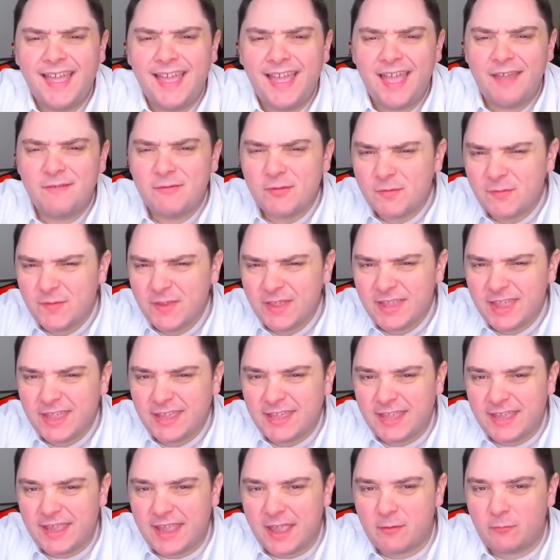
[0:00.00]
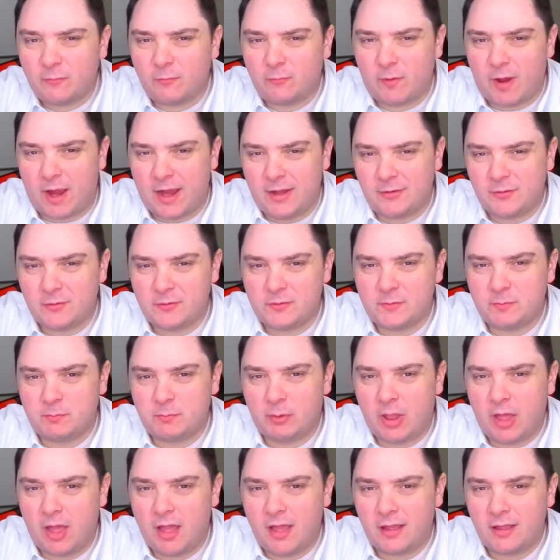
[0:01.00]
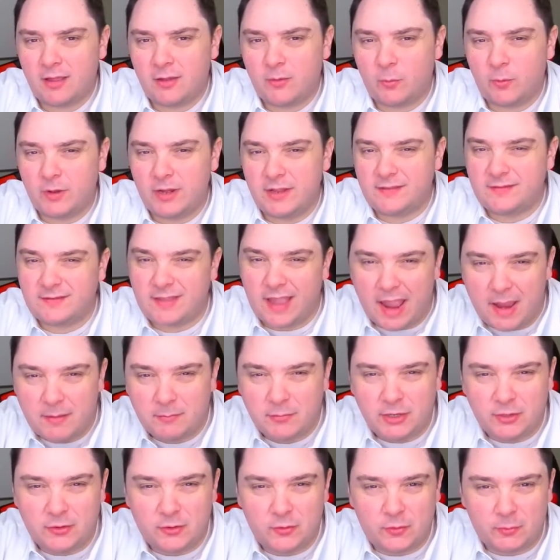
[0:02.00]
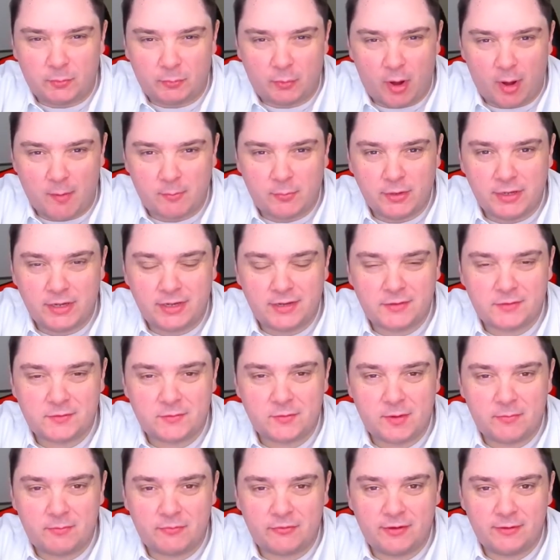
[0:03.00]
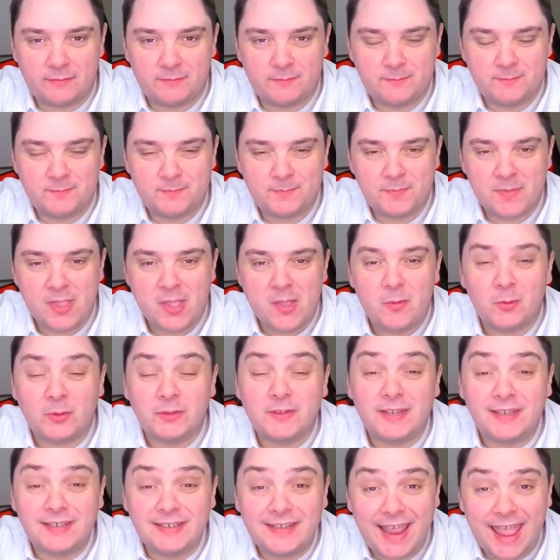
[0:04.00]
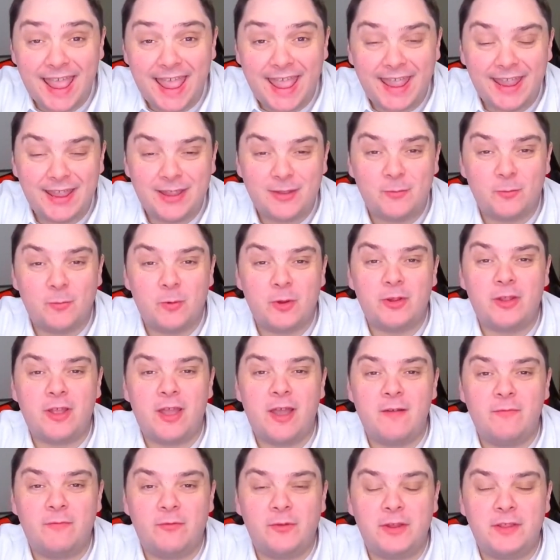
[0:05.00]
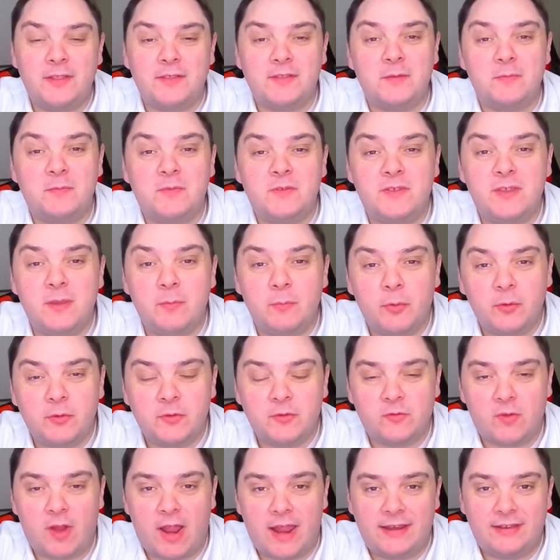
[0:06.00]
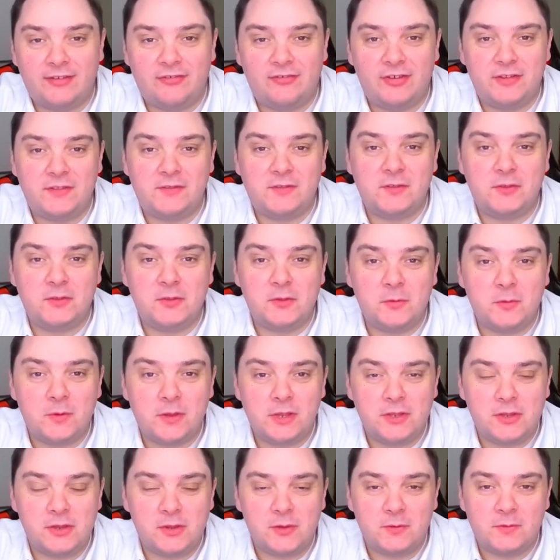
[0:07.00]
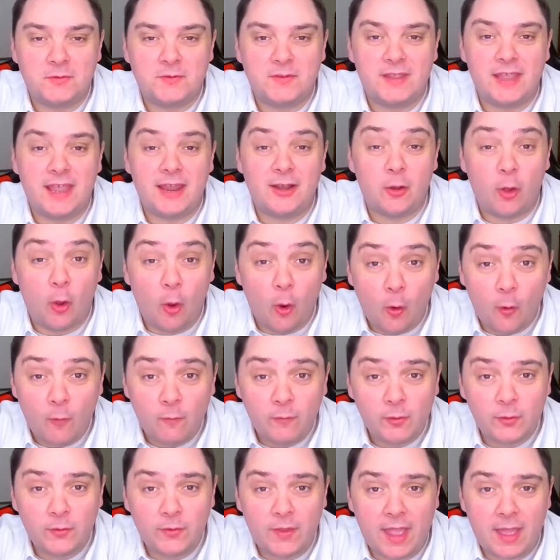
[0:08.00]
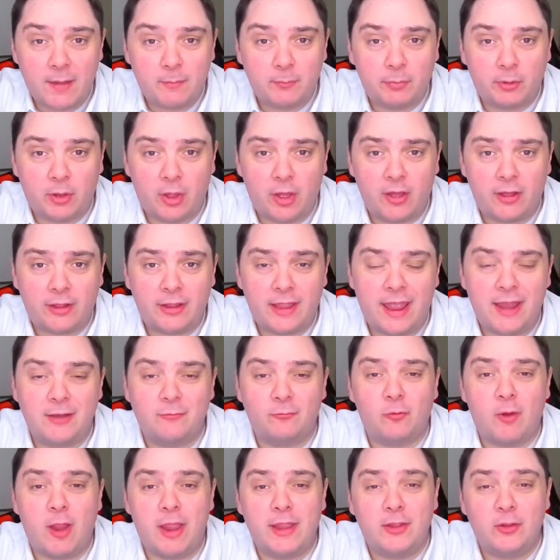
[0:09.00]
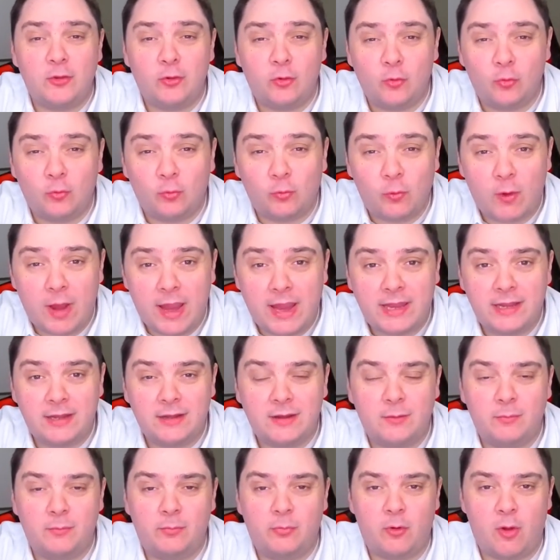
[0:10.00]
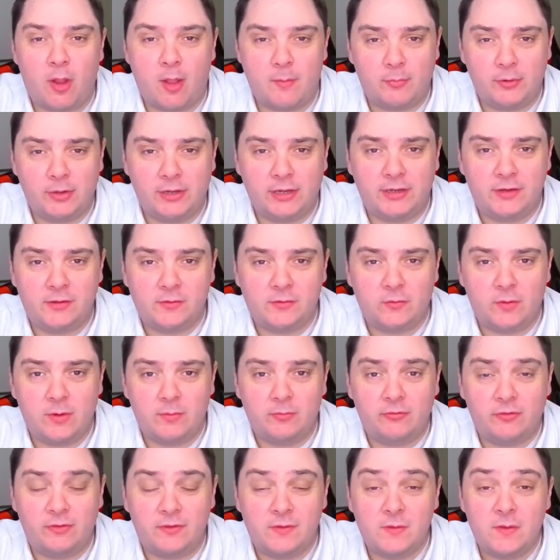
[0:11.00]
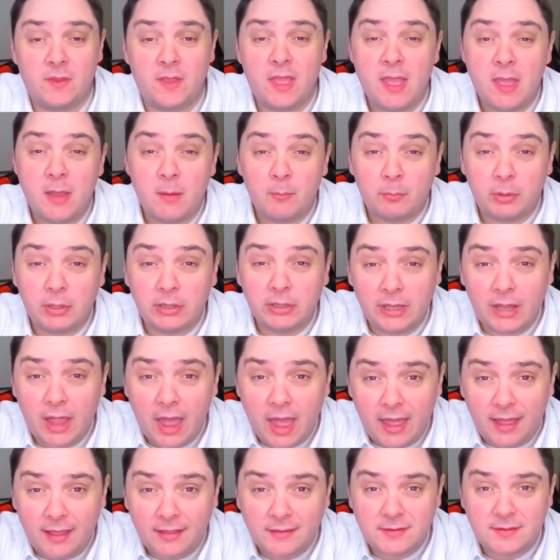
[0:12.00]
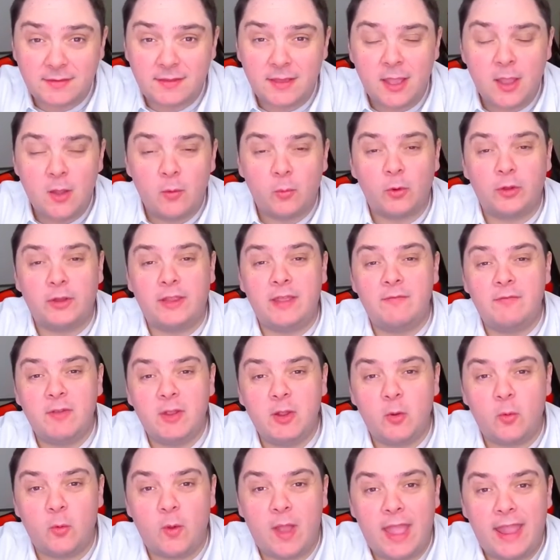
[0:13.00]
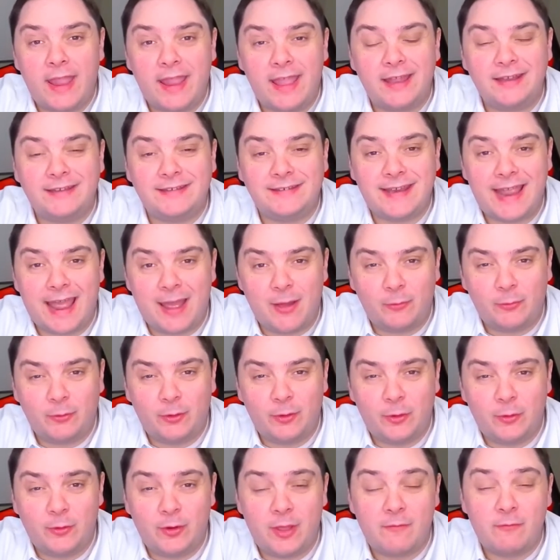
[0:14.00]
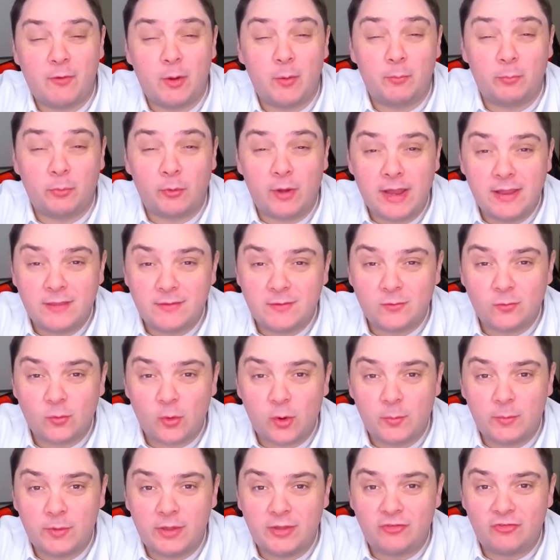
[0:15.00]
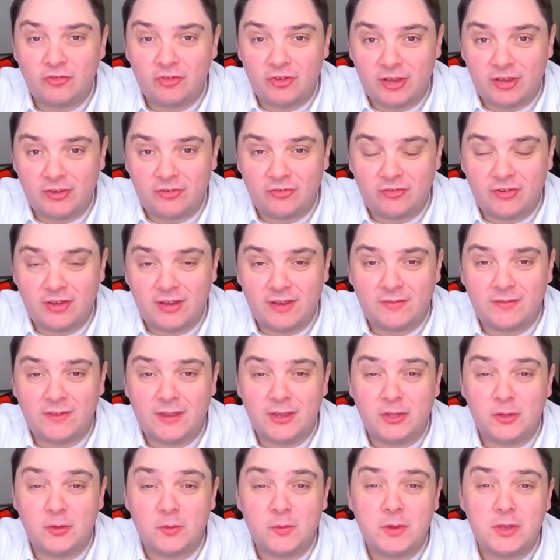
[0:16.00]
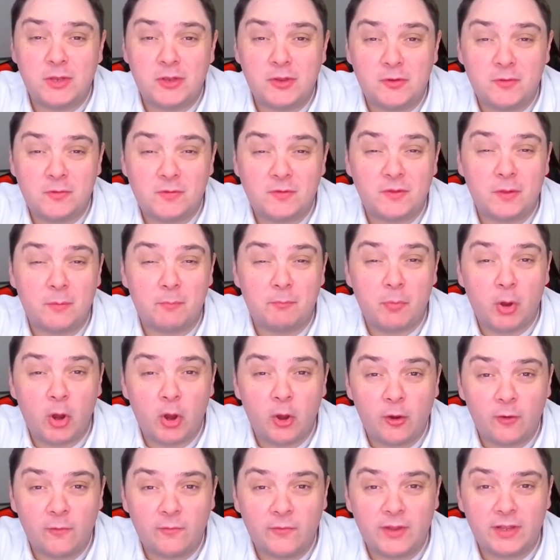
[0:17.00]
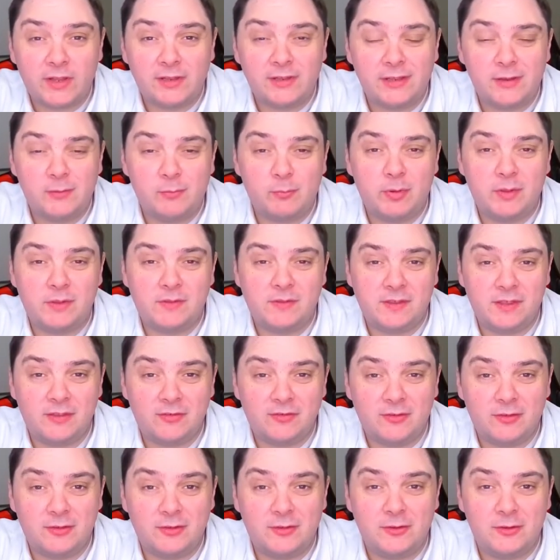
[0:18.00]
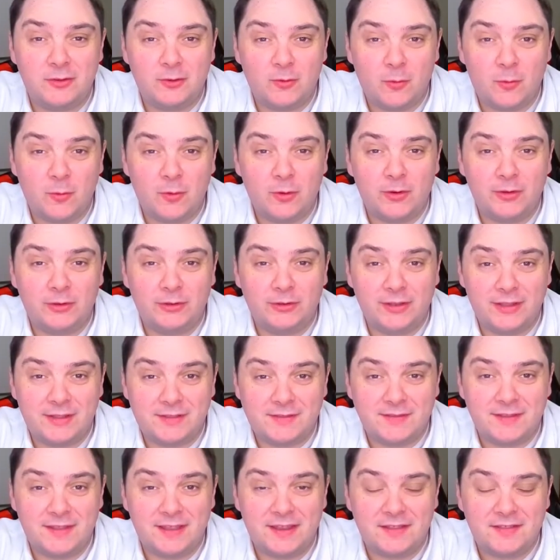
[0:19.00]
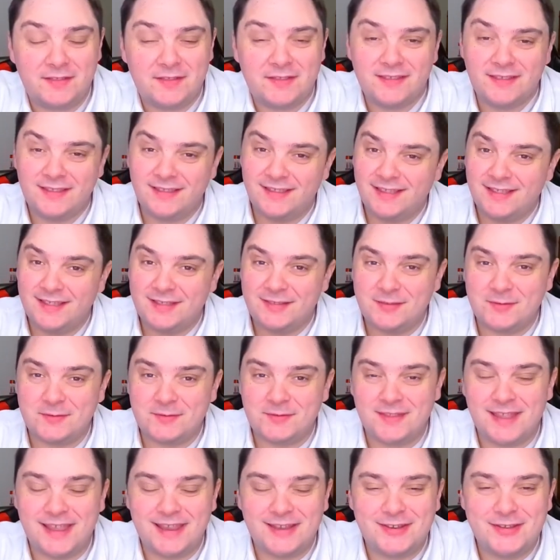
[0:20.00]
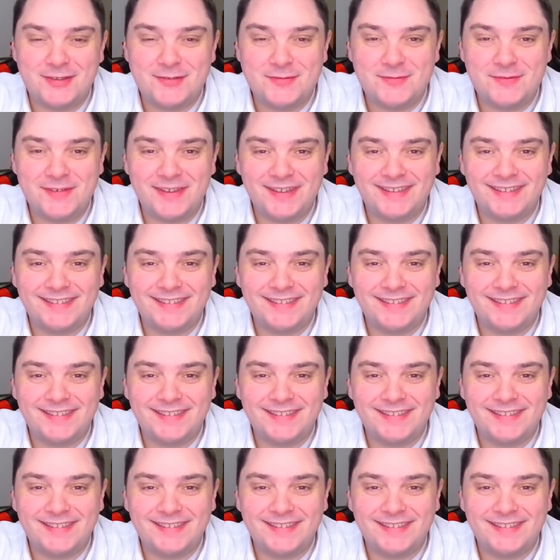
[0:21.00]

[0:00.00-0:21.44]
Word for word: Ever feel like you get writer's block when it's time to do the property description? Well, today we're covering some simple strategies you can use to get over that block and write great property descriptions. Plus, we're giving away a download of our brainstorming cheat sheet that you can use to perfectly position your listings. So stay tuned.